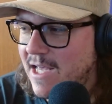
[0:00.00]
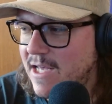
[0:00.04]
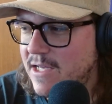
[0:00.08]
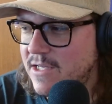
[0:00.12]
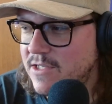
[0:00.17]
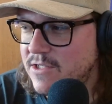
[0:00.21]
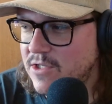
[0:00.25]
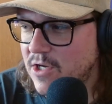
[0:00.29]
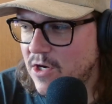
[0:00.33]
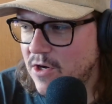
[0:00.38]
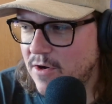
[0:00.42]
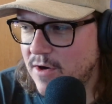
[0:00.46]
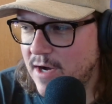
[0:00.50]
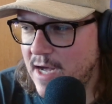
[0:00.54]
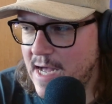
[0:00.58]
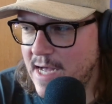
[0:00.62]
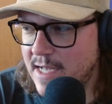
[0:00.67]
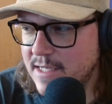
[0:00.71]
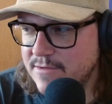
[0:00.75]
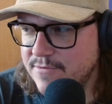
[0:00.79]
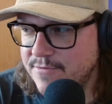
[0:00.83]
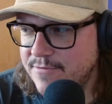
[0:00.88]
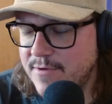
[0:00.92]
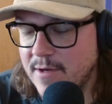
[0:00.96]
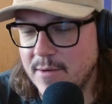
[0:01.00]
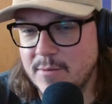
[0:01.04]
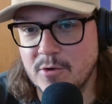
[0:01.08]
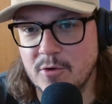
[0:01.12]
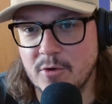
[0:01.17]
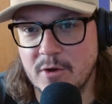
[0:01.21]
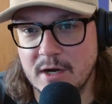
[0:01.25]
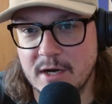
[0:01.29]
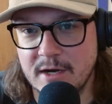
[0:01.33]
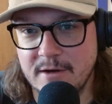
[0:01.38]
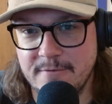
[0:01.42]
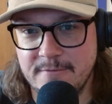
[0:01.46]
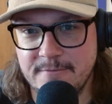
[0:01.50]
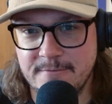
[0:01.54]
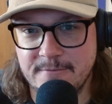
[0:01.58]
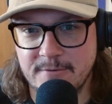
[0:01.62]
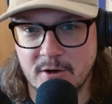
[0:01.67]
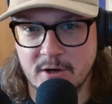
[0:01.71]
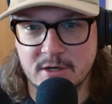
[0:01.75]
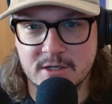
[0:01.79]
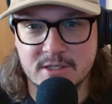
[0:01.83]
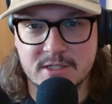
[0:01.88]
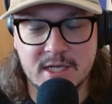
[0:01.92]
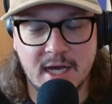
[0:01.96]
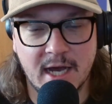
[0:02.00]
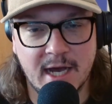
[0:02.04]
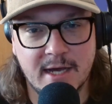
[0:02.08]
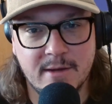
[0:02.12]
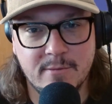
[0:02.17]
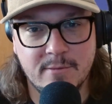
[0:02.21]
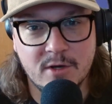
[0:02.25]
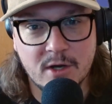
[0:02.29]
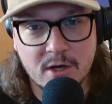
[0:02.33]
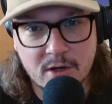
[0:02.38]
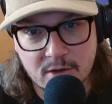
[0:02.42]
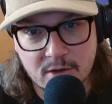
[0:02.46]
So as of February 1st, I'm no